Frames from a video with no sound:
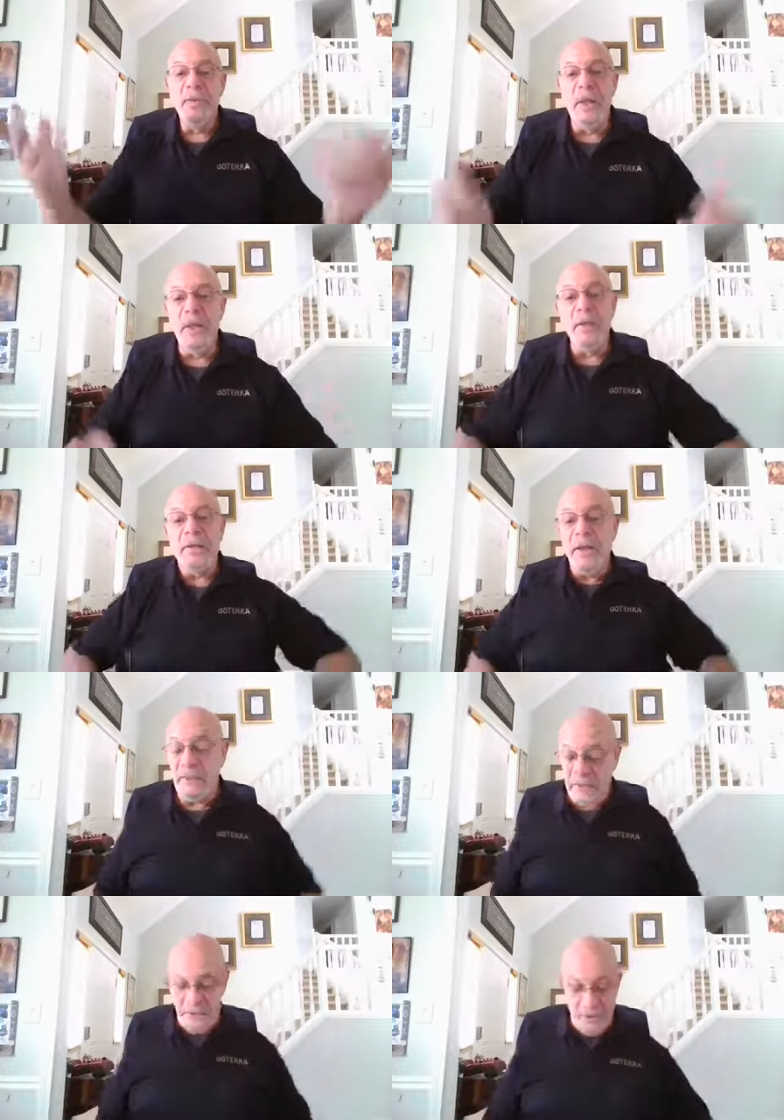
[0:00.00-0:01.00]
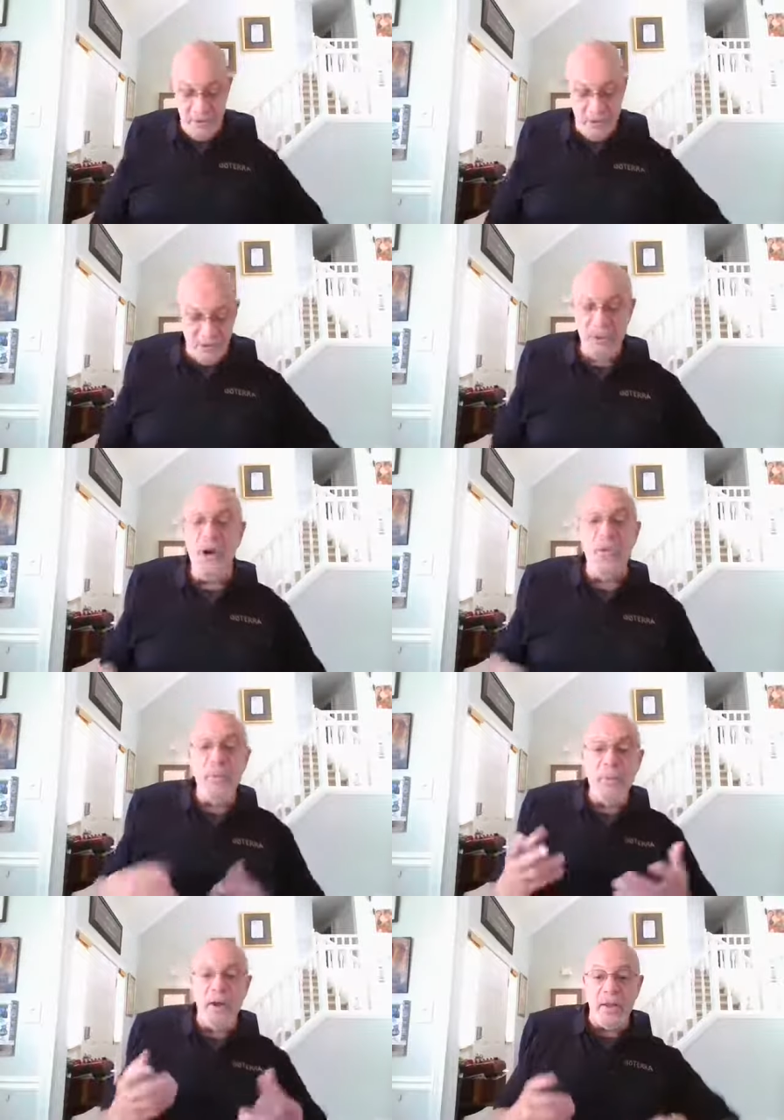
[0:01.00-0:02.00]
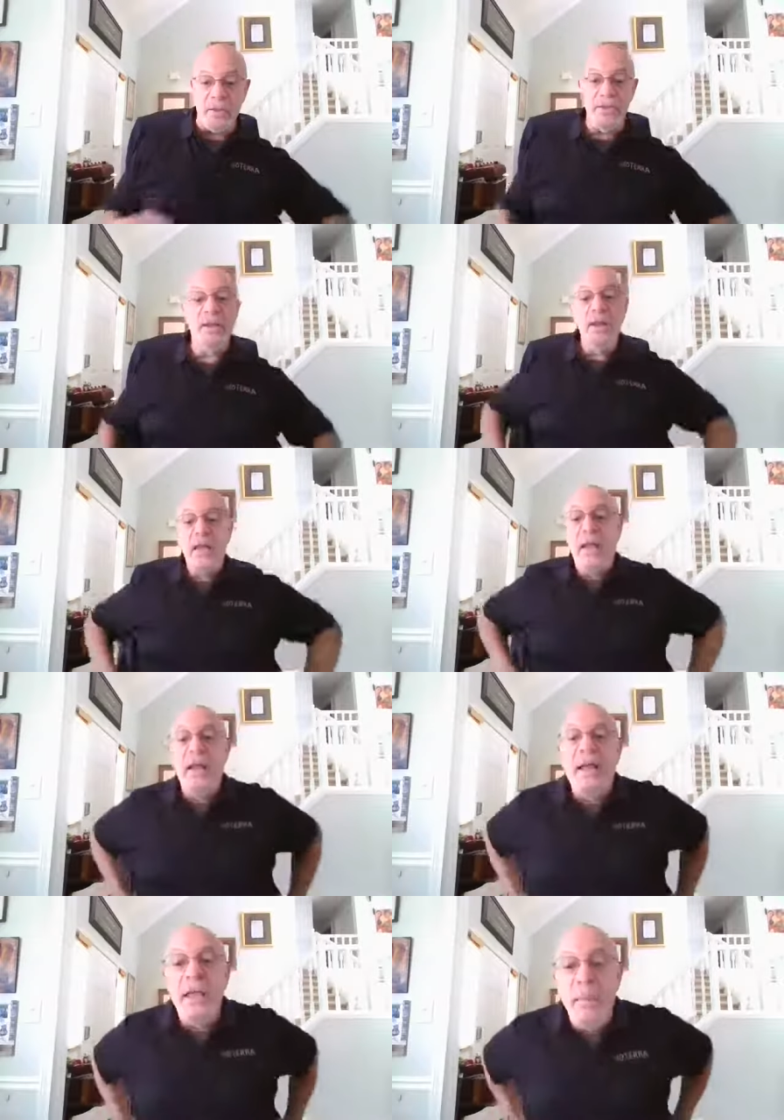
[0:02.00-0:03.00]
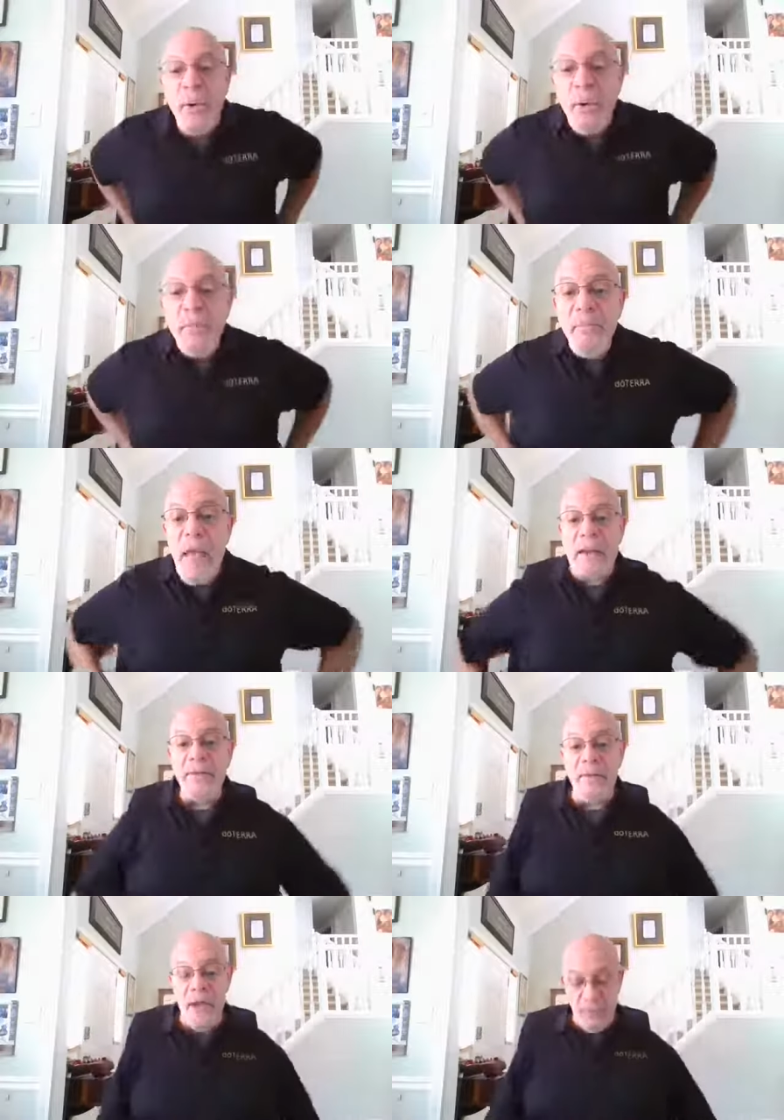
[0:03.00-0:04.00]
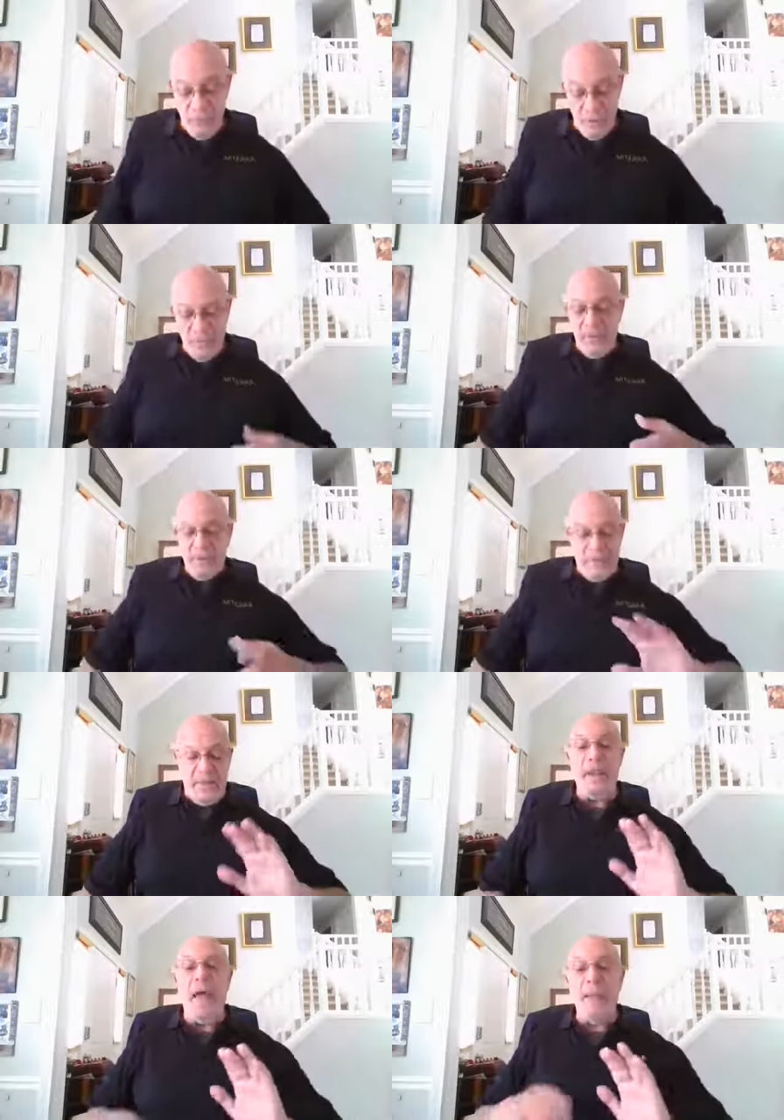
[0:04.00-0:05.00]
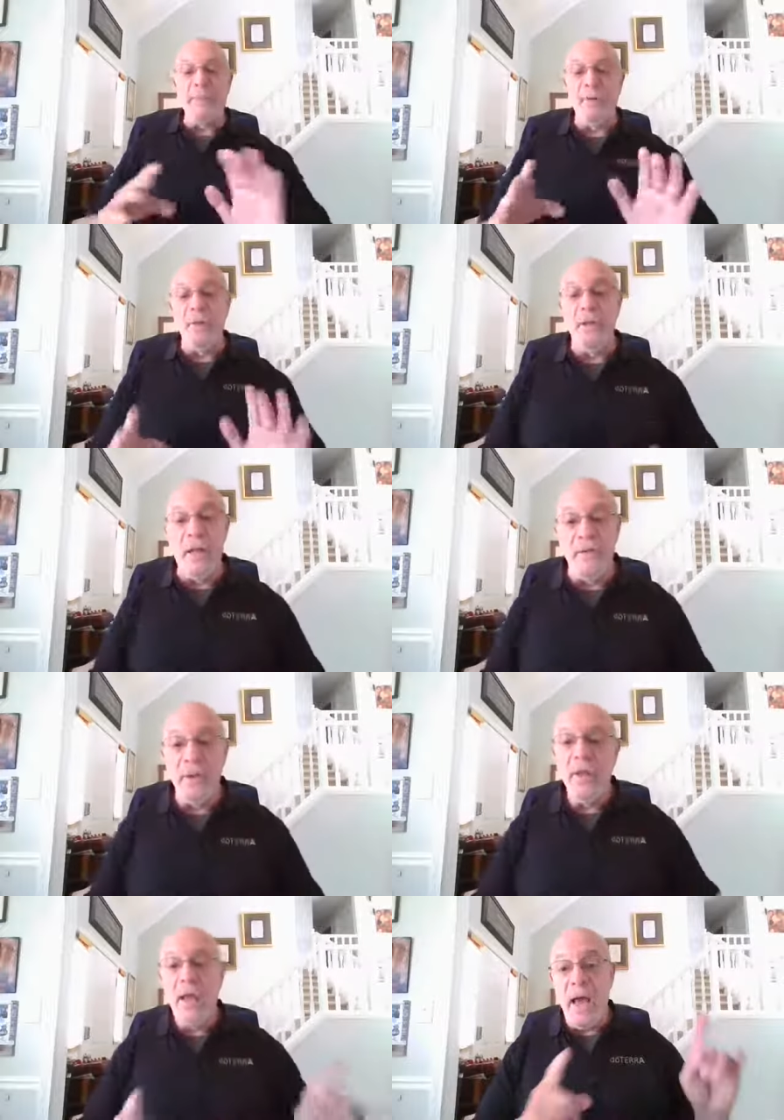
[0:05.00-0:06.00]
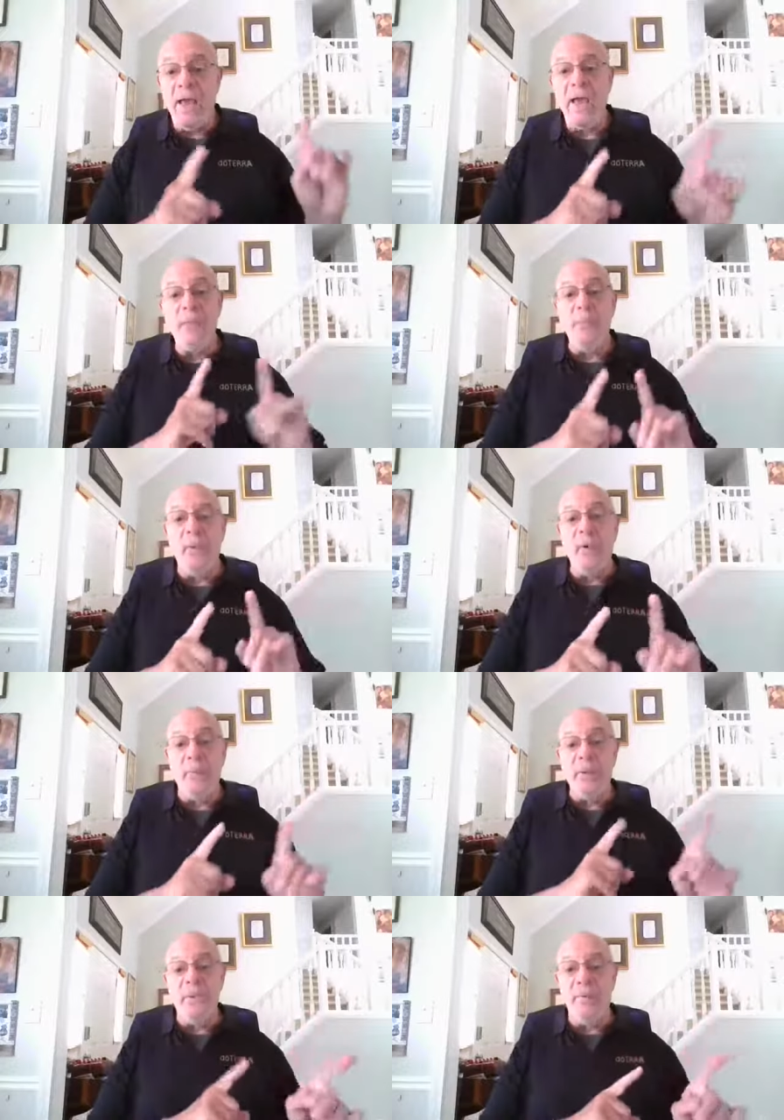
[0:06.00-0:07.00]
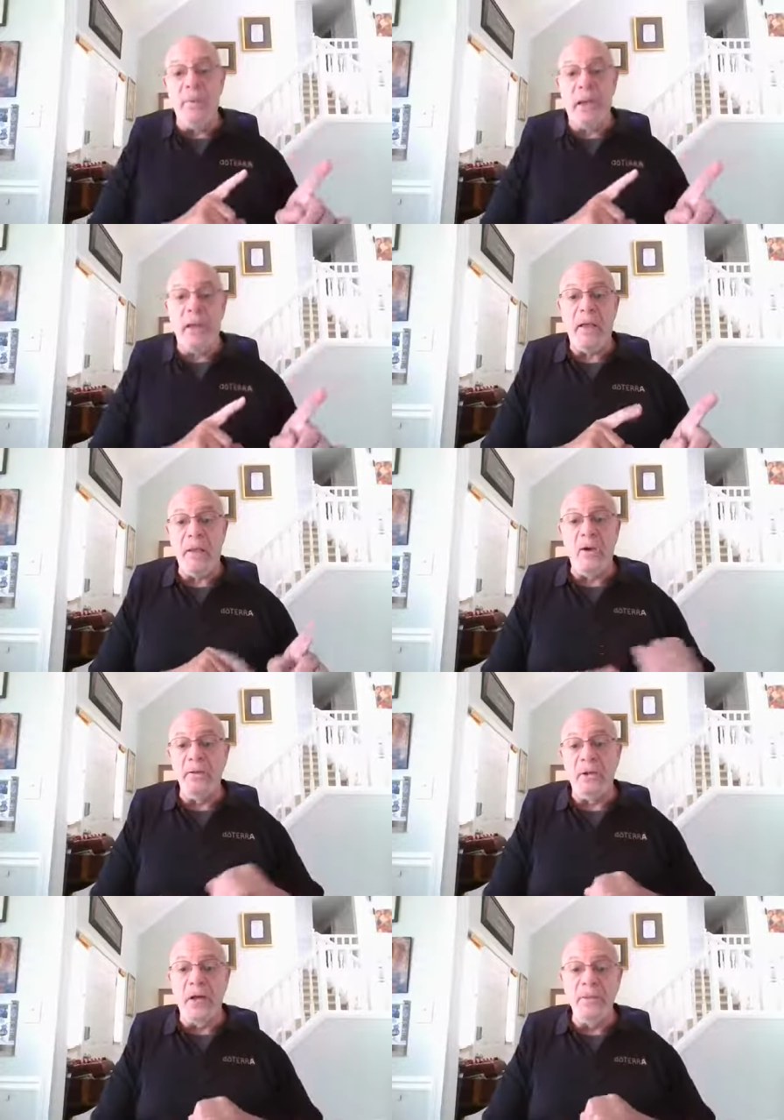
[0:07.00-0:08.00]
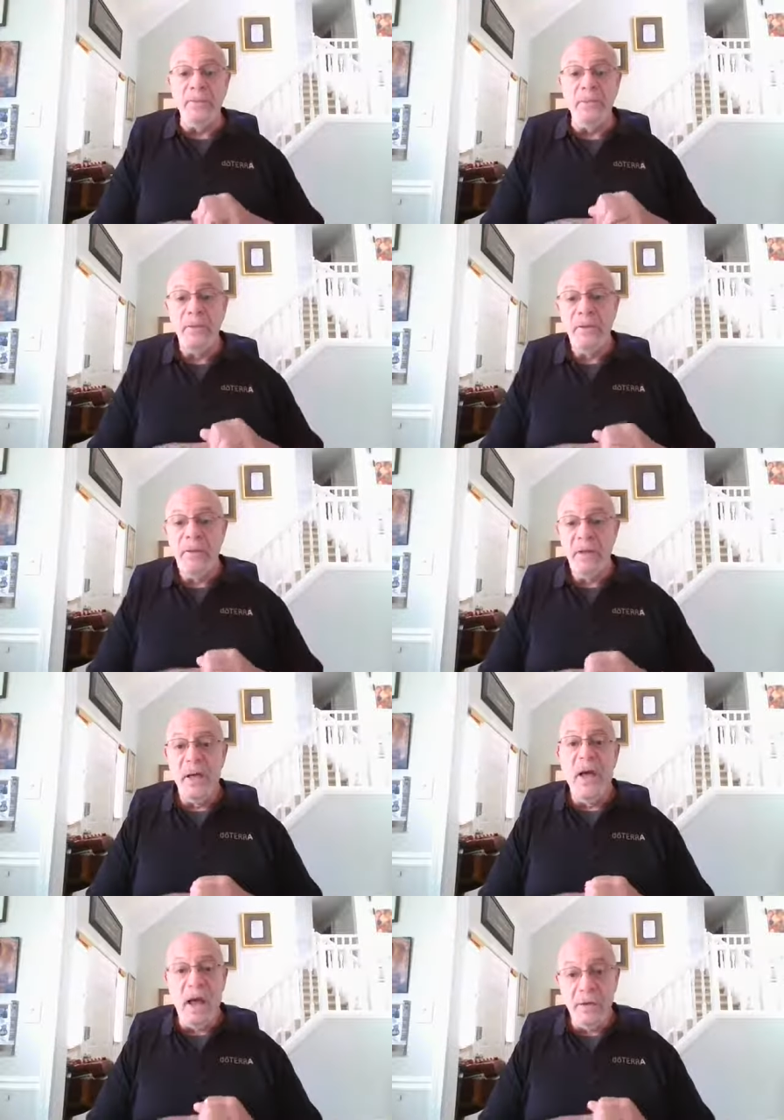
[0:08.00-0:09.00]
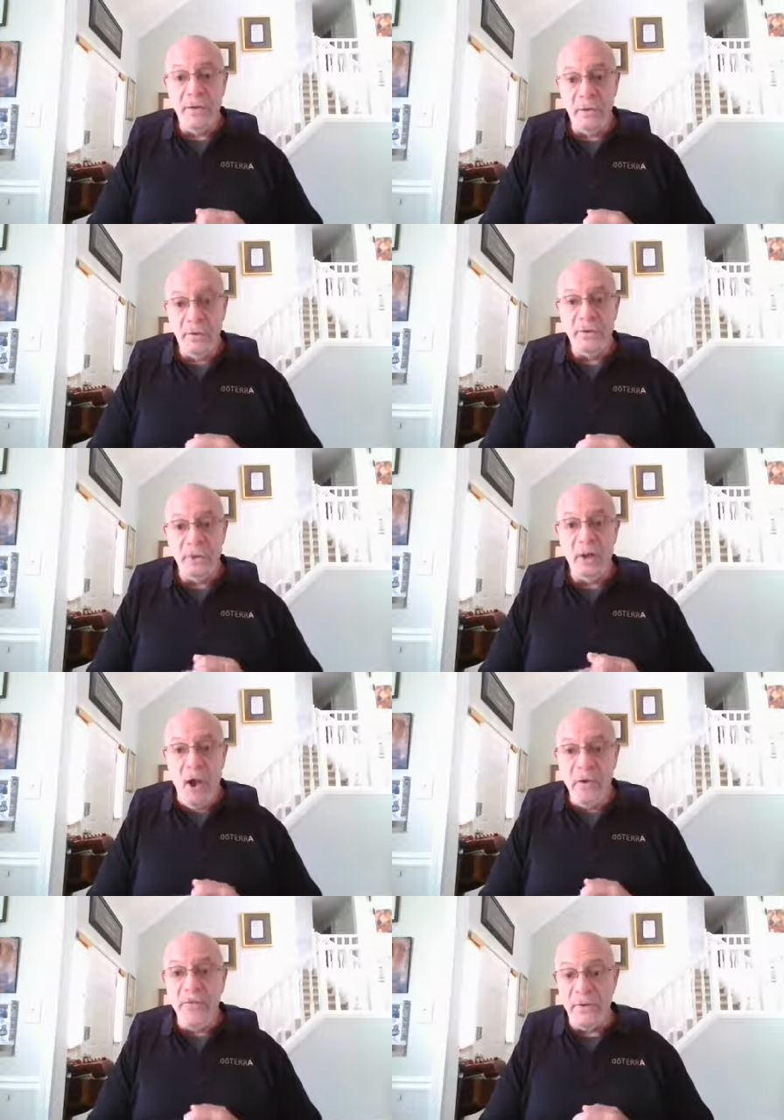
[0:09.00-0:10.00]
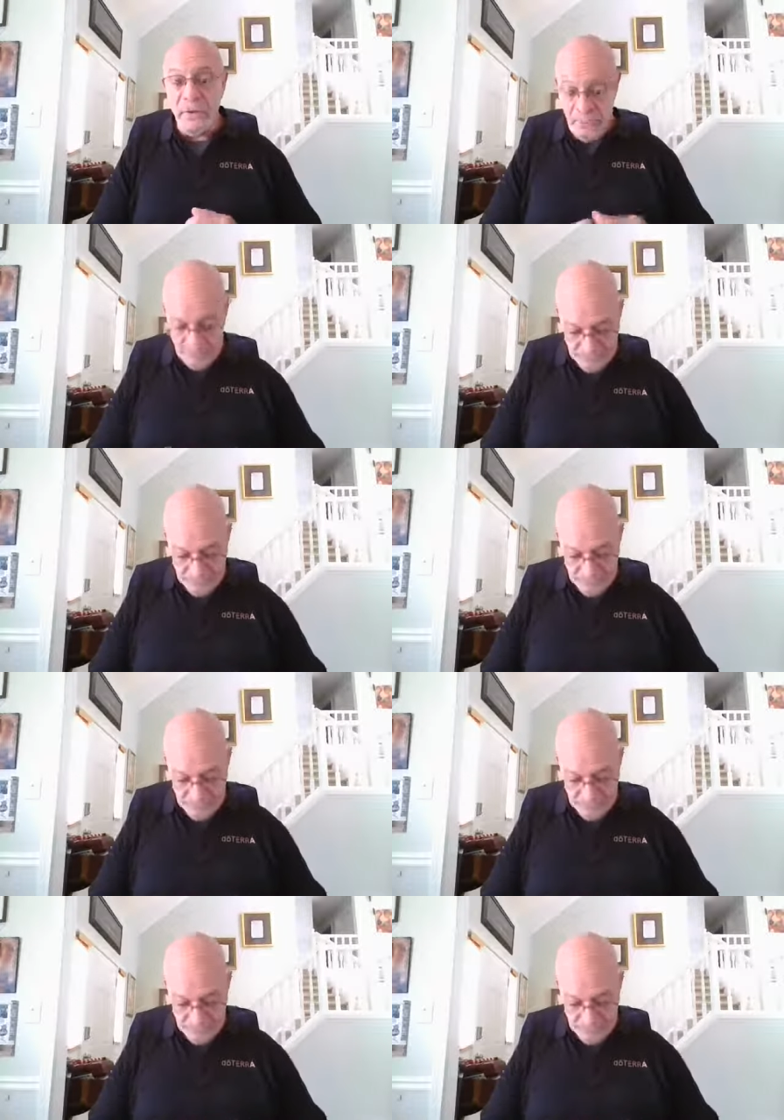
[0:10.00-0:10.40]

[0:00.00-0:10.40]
playing and testing and using all the products. And I kept going back to the hydrating mist and absolutely love it. I keep one in my gym bag at all times. Uh, I use it often.